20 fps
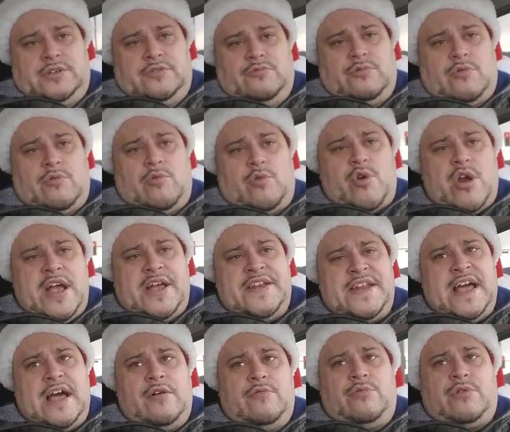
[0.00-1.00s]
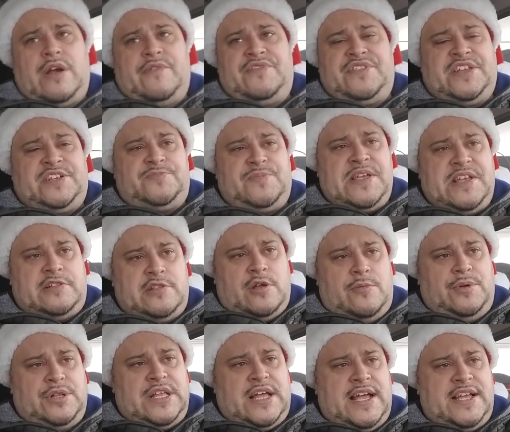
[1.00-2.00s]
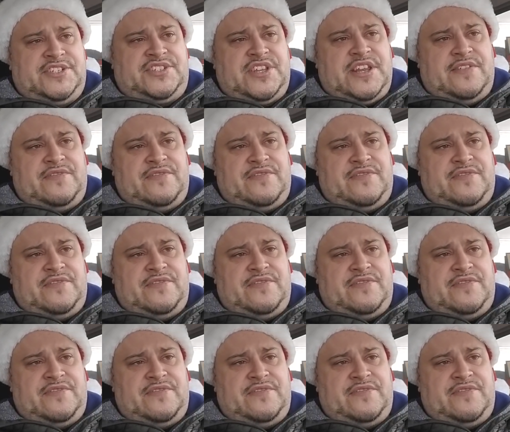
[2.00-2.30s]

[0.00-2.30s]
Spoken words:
where we're at now, where everything's being globalized and